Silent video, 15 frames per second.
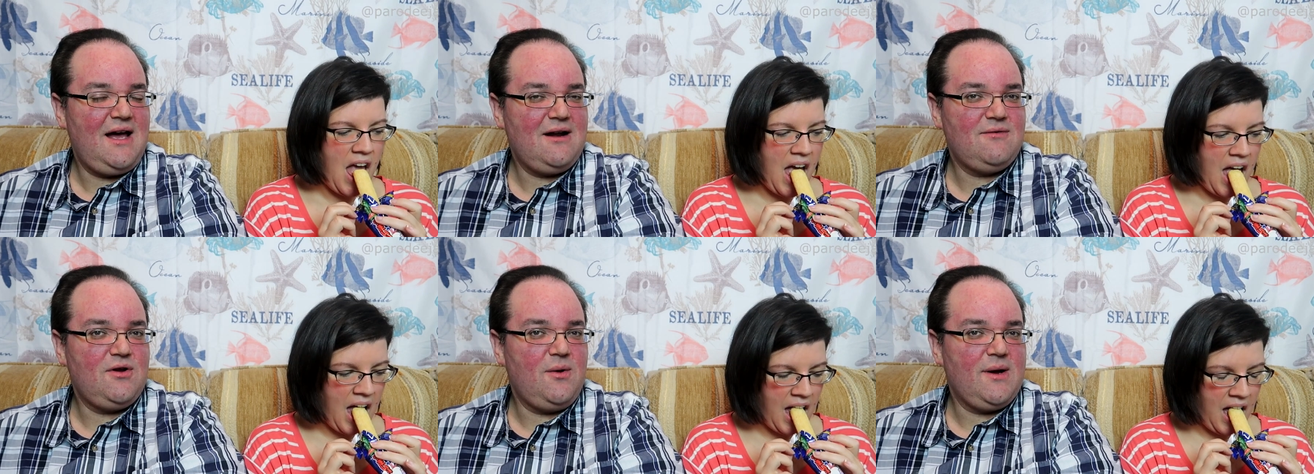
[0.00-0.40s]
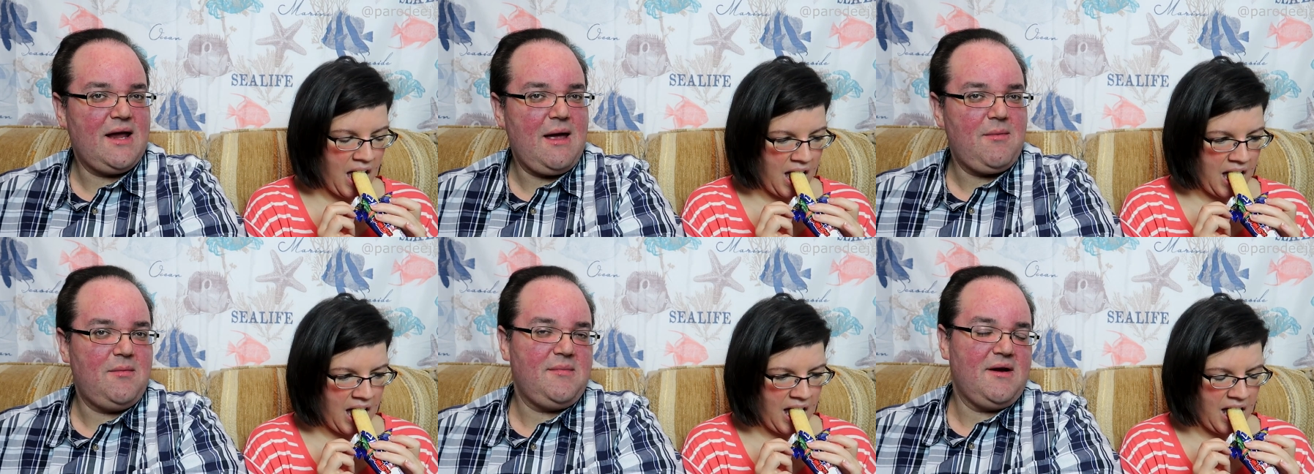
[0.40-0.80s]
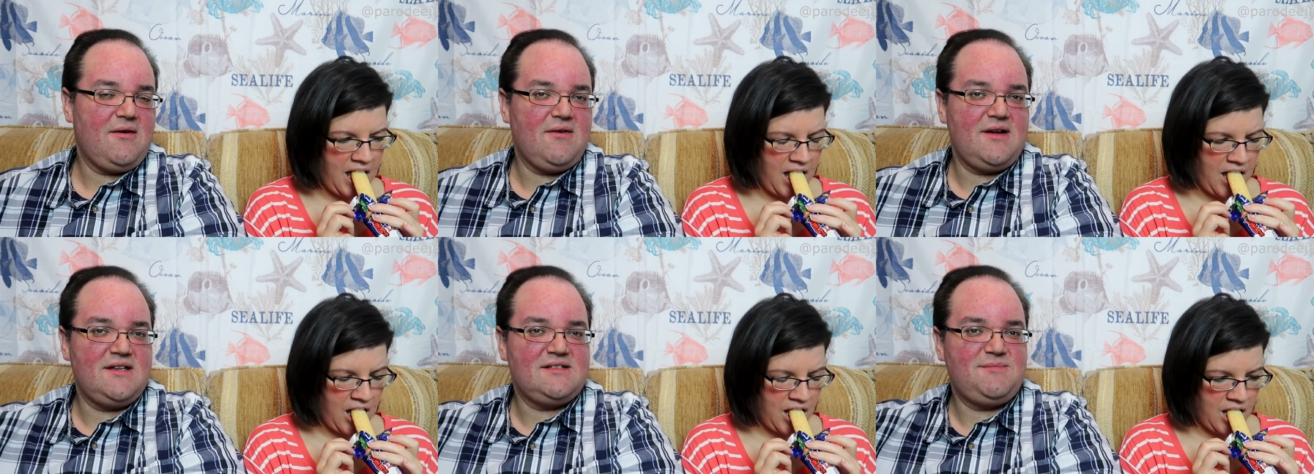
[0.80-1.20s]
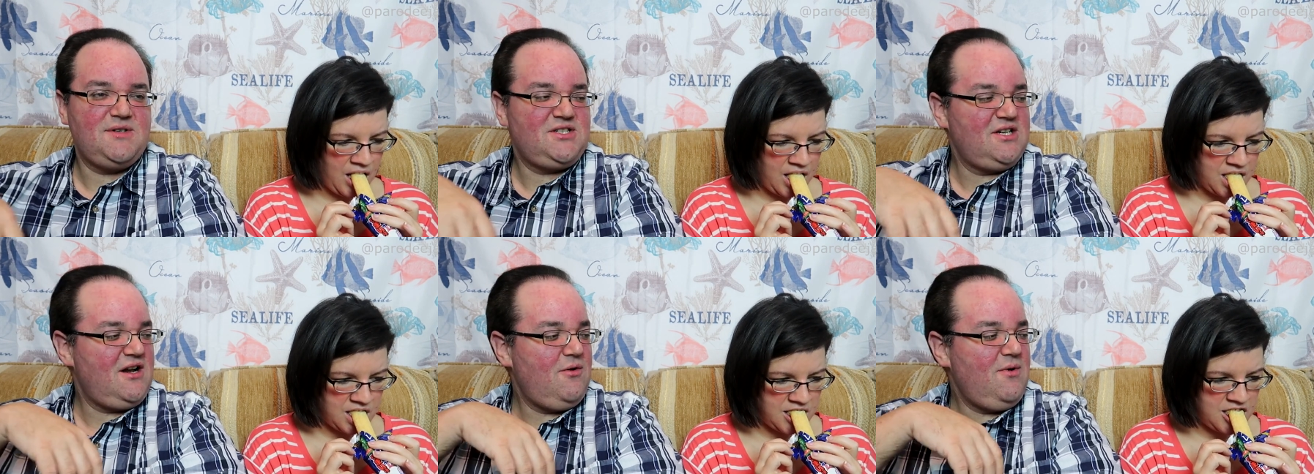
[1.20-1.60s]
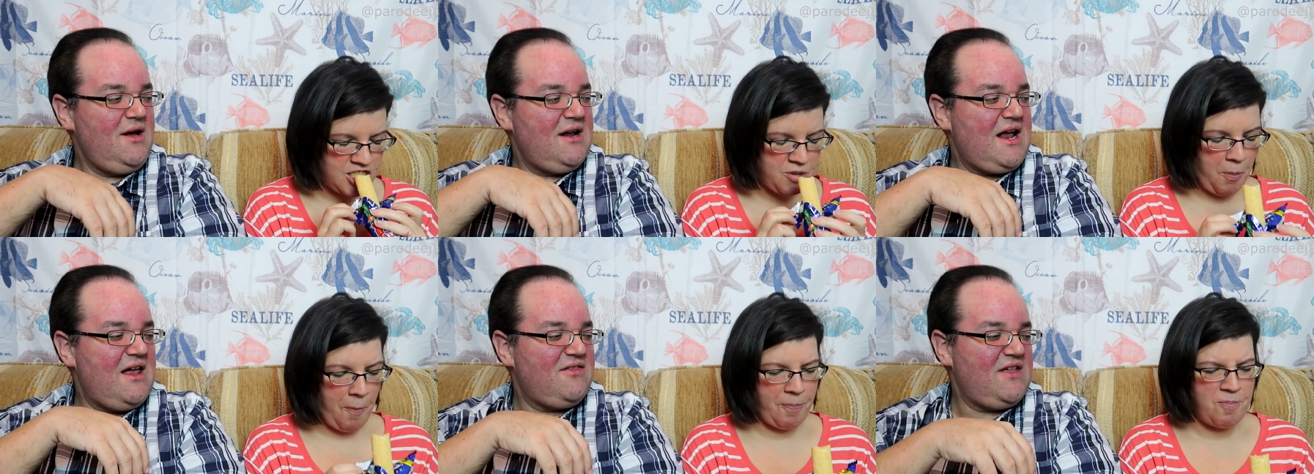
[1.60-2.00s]
Speaker 1: I don't know what camembert is, but you know
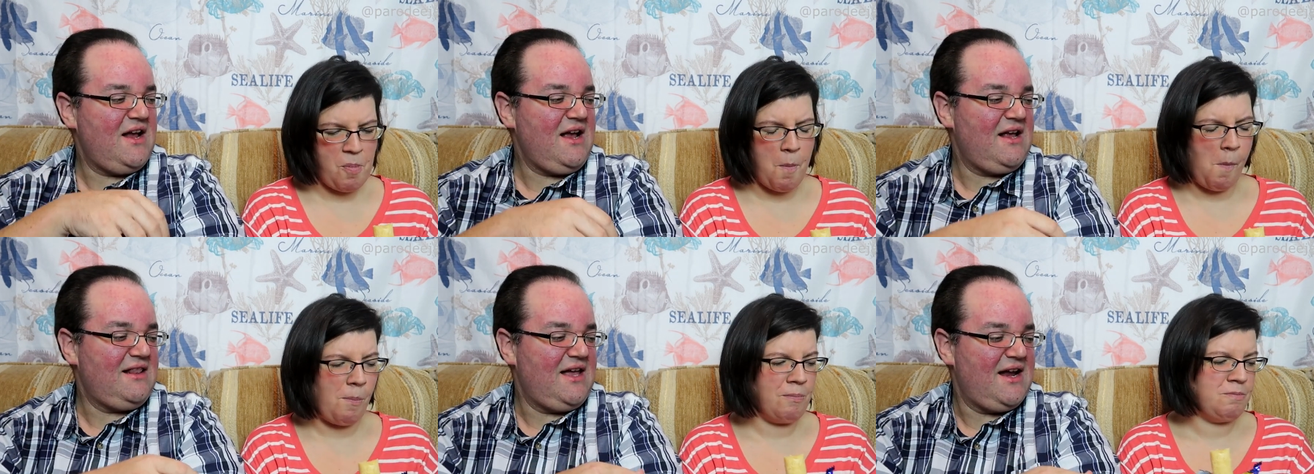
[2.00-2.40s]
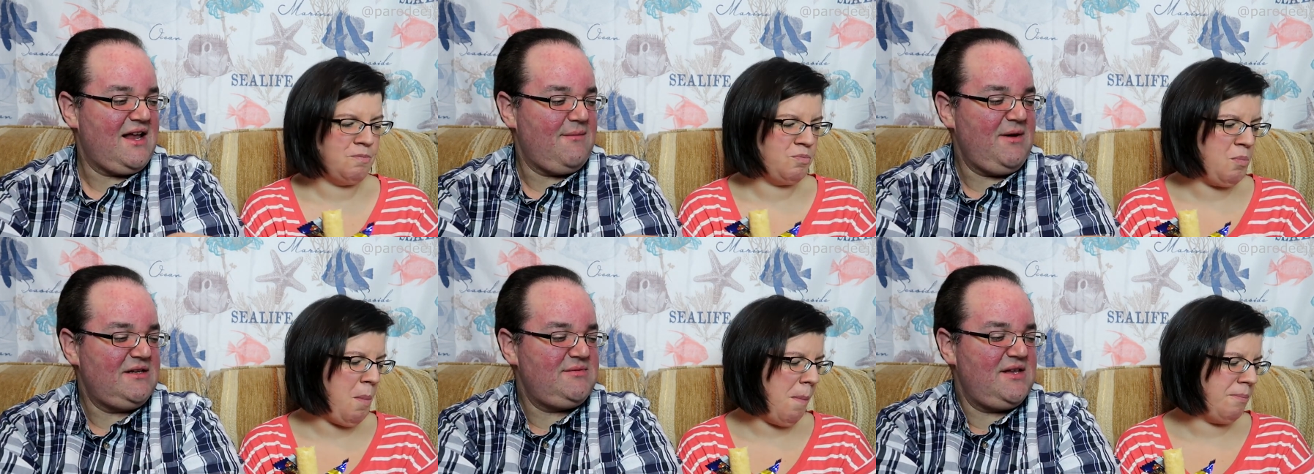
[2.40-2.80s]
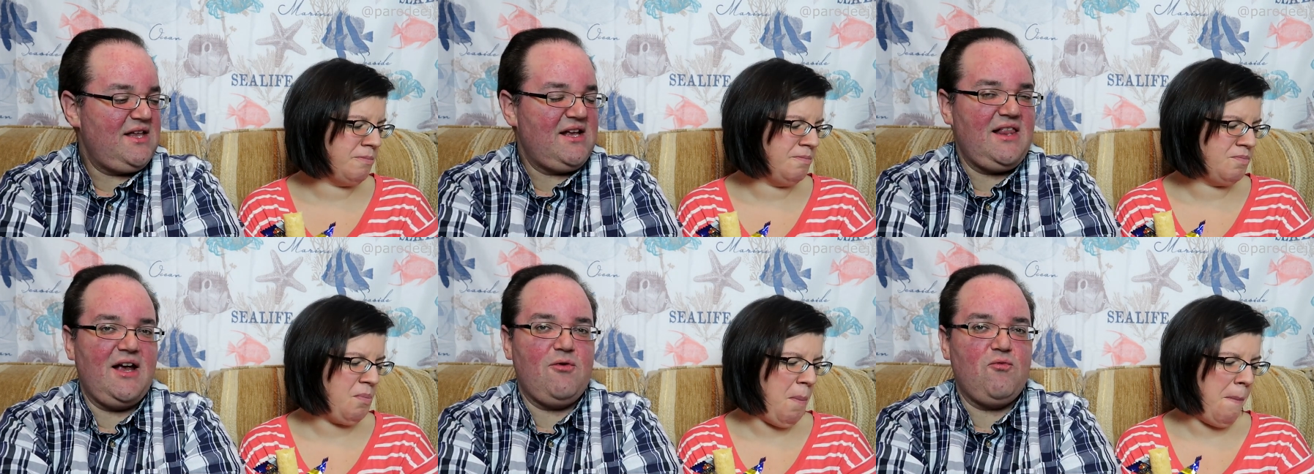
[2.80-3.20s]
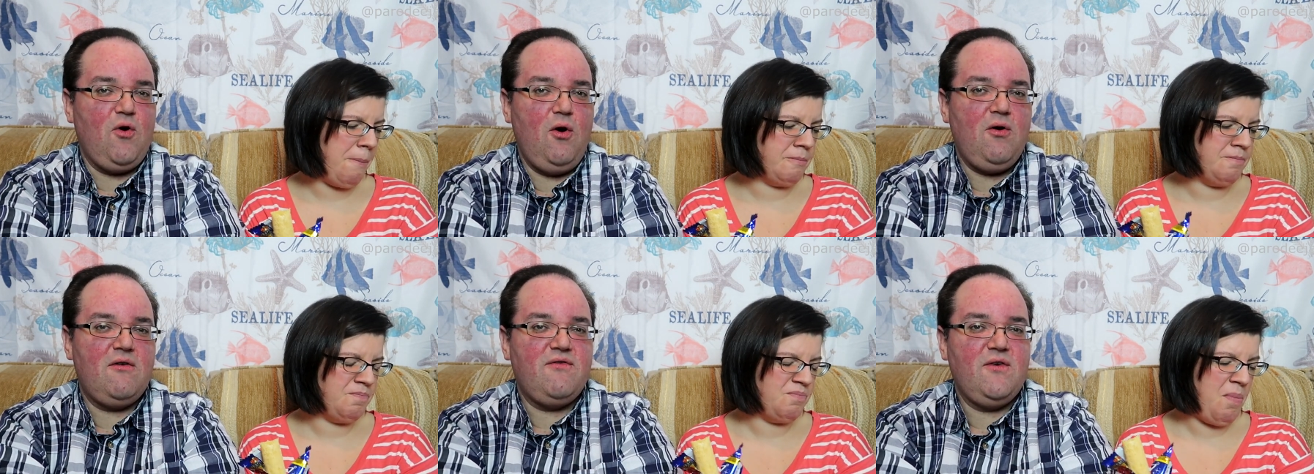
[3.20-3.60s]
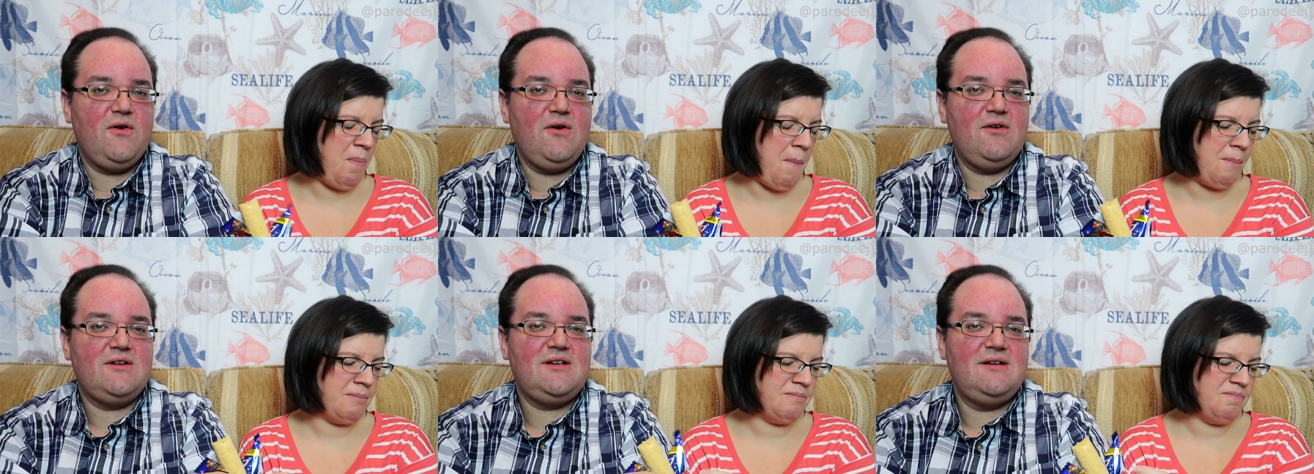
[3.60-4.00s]
what? I think I like it. It makes me think of like
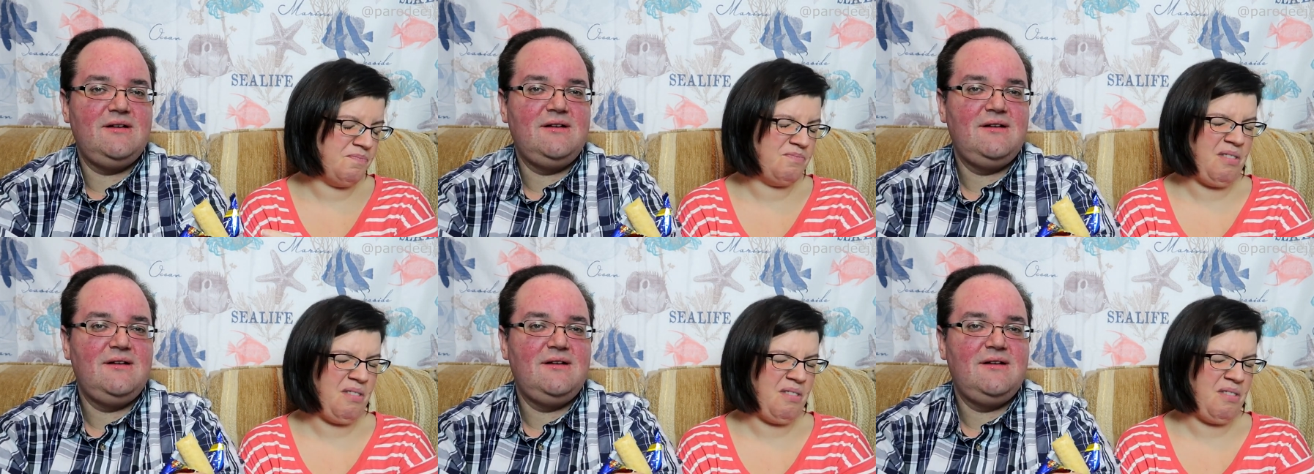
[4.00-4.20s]
Roquefort,